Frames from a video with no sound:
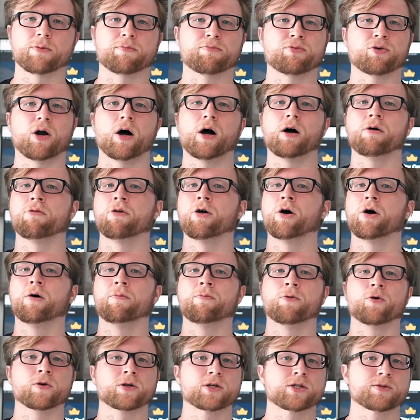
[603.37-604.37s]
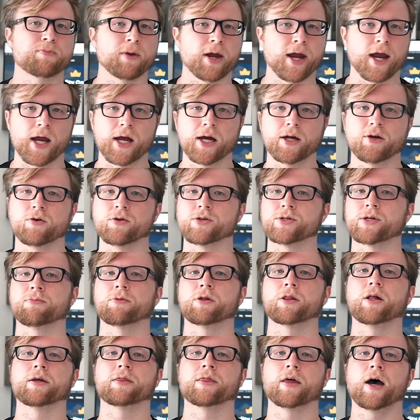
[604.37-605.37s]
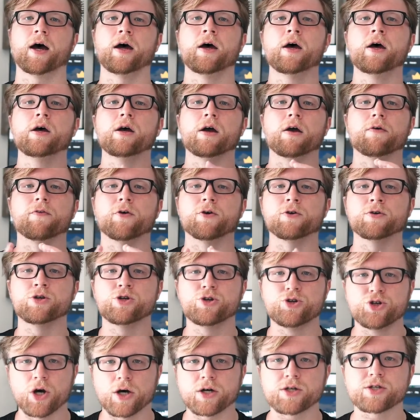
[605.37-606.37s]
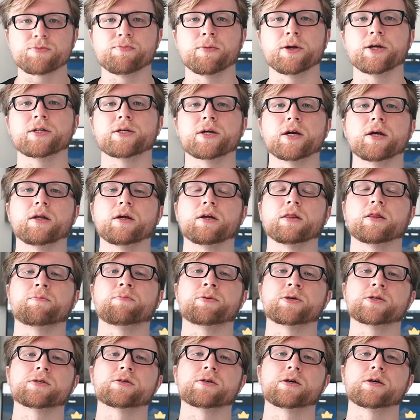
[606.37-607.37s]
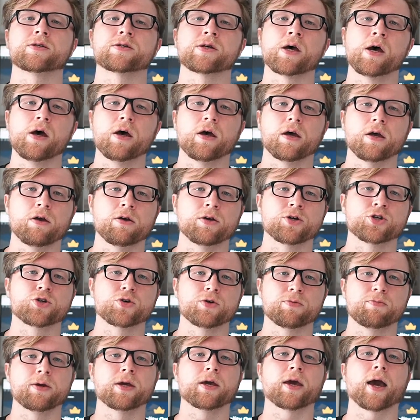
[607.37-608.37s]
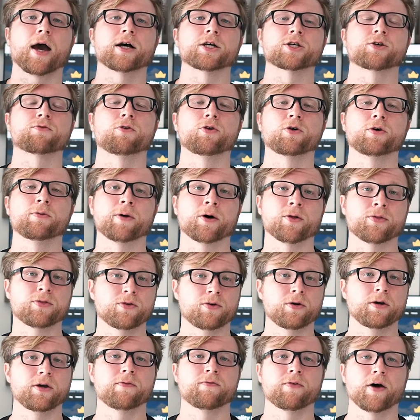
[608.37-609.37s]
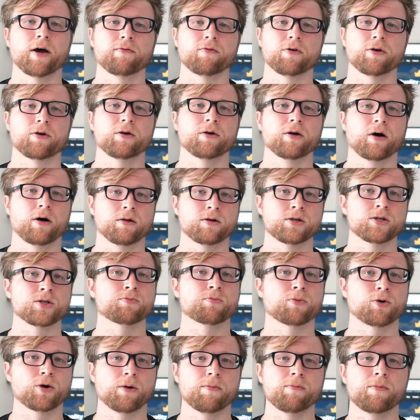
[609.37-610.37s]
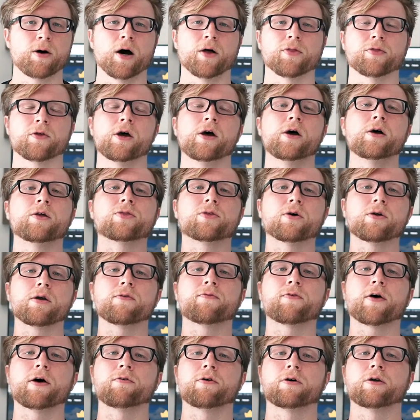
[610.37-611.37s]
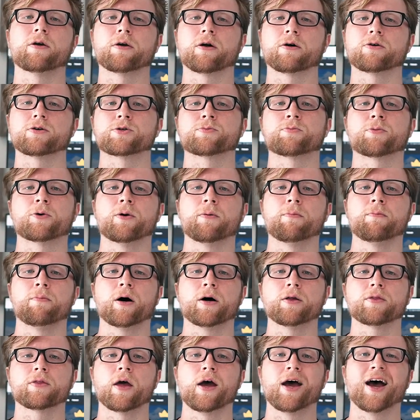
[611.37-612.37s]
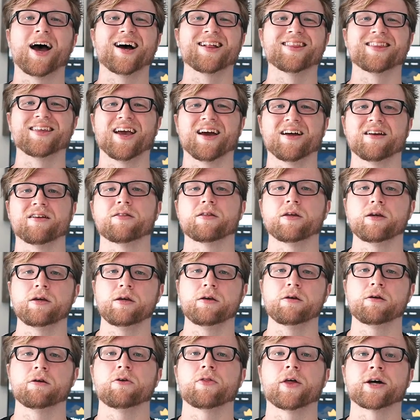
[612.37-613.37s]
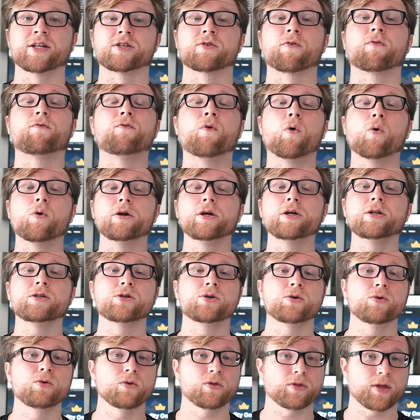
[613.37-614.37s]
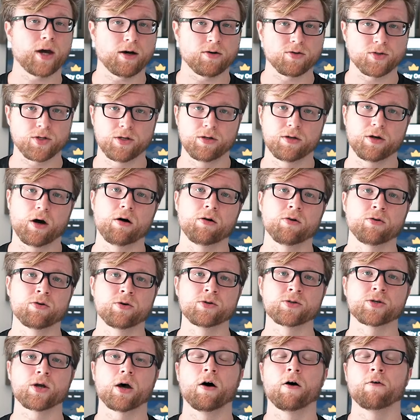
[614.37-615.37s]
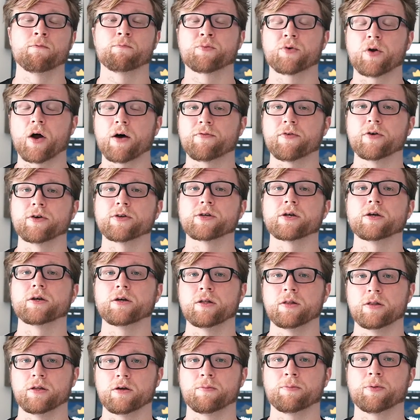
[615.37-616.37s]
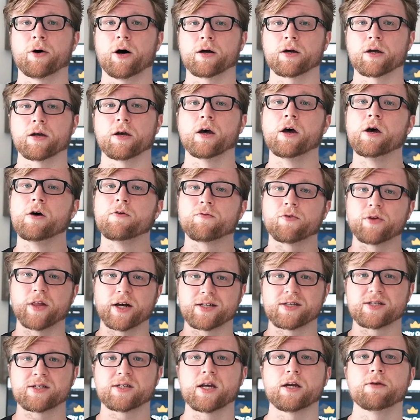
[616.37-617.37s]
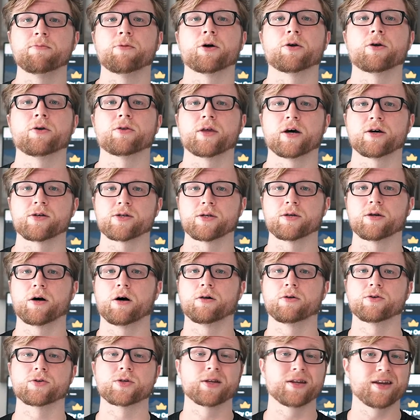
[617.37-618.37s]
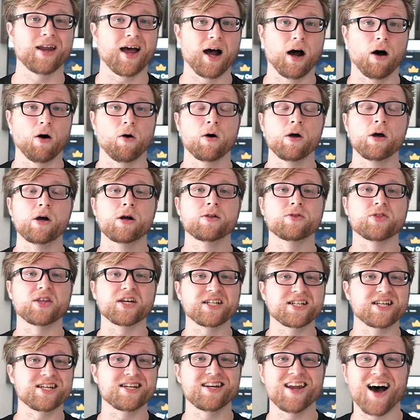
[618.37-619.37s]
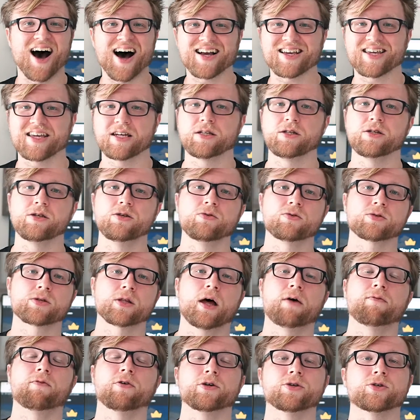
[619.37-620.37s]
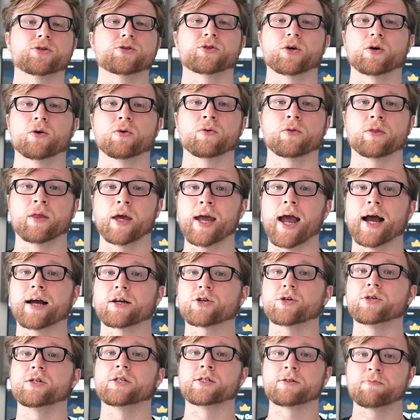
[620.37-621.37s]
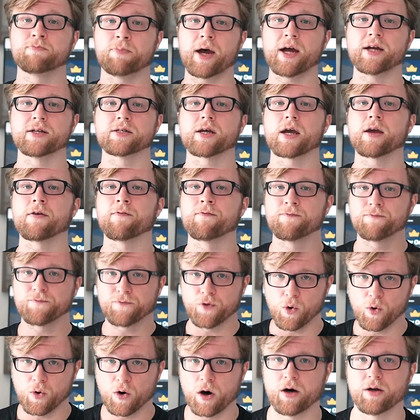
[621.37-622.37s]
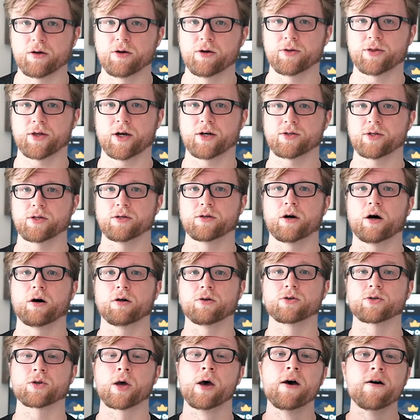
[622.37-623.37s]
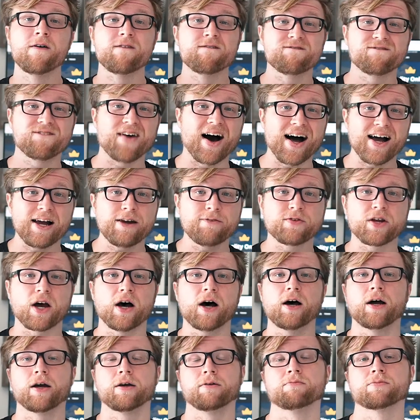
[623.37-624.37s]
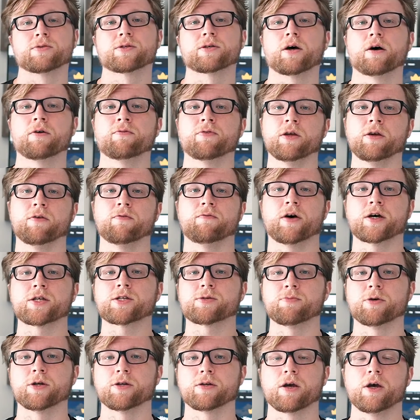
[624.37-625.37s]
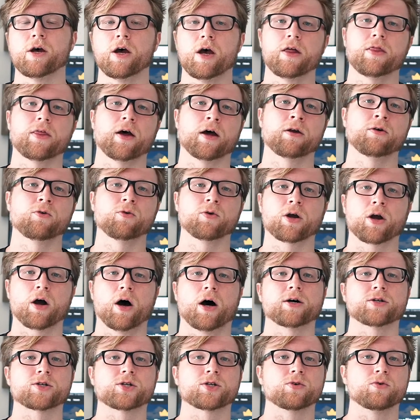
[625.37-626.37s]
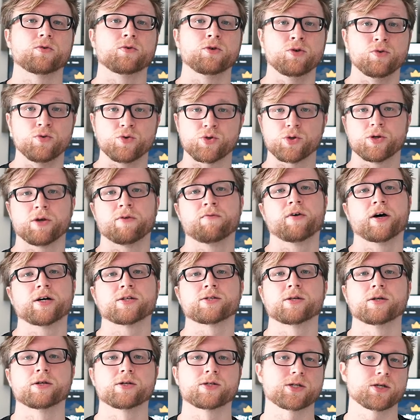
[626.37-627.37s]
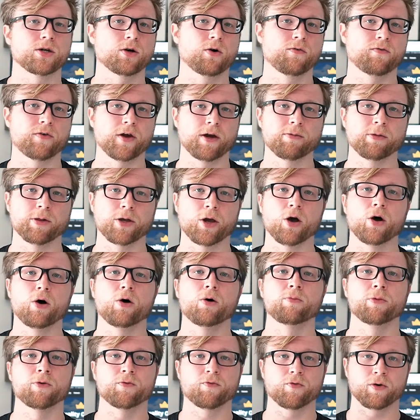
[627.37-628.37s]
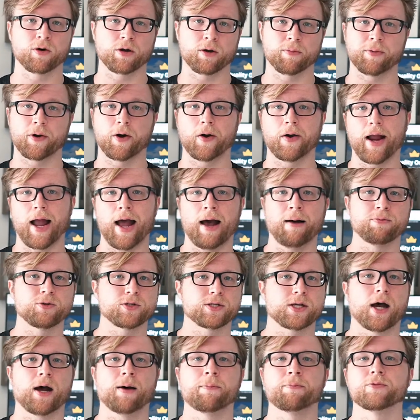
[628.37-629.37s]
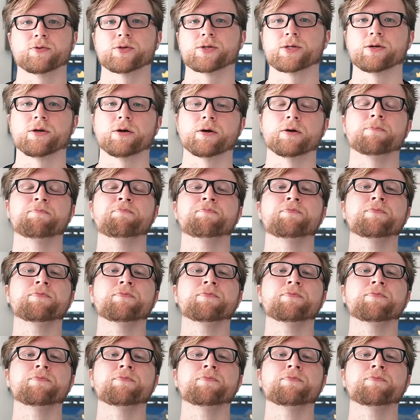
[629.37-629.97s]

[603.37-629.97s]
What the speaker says: a problem or expand or something like that. If they're just maintaining the business, it should be cash flowing about $3,500 per month. $3,500 per month at the end of the year, that's $42,000 of profit in their pocket for that same $100,000. Now, they did not get to use leverage, so they actually spent a full $100,000, 5 times of the investment that it would cost to usually invest in a single family home if we're comparing apples to apples here.